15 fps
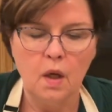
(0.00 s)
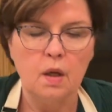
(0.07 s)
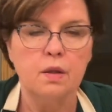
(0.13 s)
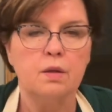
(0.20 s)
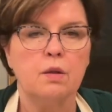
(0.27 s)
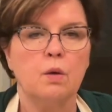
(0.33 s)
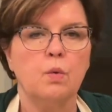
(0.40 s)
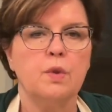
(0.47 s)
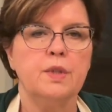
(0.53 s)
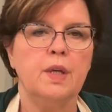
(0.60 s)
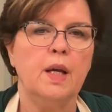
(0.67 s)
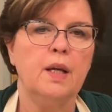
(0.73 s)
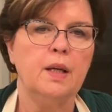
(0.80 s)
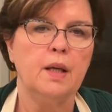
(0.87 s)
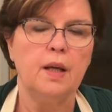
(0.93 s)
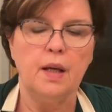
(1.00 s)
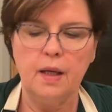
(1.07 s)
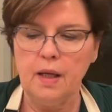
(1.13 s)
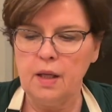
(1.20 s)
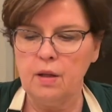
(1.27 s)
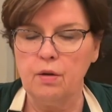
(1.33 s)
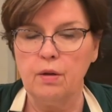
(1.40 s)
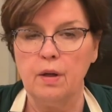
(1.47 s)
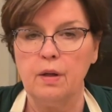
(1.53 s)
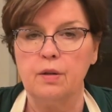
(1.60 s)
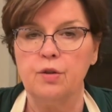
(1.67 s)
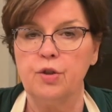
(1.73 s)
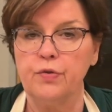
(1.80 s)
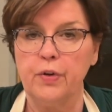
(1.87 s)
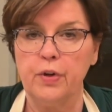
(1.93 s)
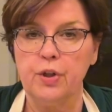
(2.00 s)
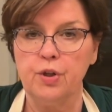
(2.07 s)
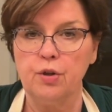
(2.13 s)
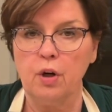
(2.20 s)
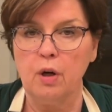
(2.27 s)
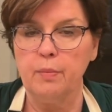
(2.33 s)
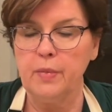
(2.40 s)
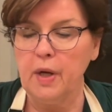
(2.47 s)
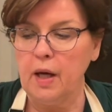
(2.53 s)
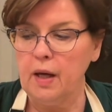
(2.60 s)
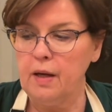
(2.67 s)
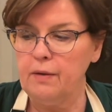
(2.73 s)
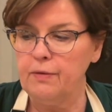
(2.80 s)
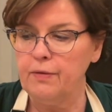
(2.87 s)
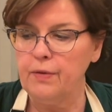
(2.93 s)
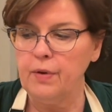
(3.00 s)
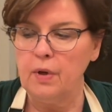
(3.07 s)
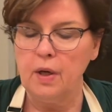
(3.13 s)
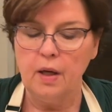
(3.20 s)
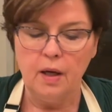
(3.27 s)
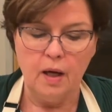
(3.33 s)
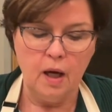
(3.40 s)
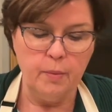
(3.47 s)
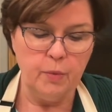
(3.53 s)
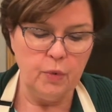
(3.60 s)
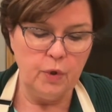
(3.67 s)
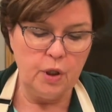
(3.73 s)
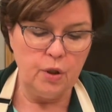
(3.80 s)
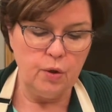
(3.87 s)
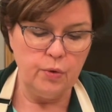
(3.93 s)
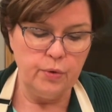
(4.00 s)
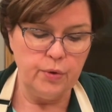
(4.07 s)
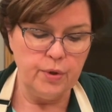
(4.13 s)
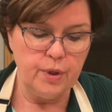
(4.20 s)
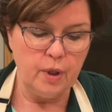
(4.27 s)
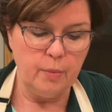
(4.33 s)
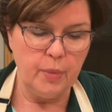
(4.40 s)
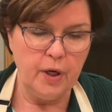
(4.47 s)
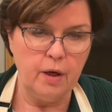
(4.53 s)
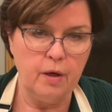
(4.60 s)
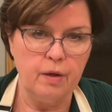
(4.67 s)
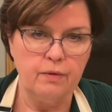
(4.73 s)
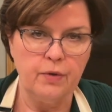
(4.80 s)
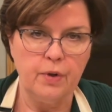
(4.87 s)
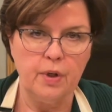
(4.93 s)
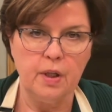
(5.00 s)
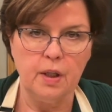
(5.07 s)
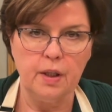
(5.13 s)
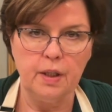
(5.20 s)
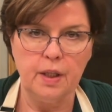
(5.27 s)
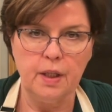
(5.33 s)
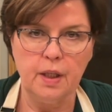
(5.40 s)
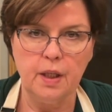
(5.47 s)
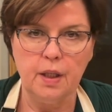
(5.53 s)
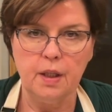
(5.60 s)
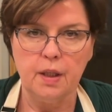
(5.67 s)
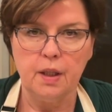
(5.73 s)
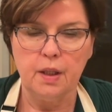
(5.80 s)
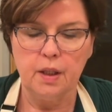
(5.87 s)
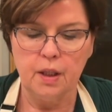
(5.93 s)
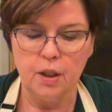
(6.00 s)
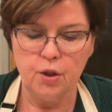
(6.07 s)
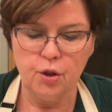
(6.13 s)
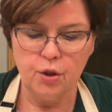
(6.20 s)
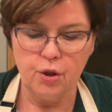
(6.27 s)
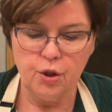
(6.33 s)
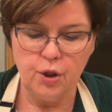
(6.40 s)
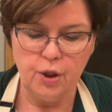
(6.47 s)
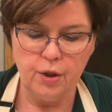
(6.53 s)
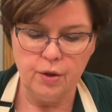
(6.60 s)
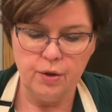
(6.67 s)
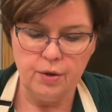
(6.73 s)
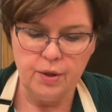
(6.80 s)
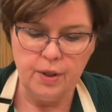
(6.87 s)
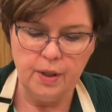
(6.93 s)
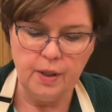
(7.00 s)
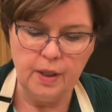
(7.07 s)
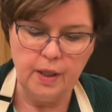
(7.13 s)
So we'll take either a very sharp knife. I'm going to use a pair of very clean kitchen shears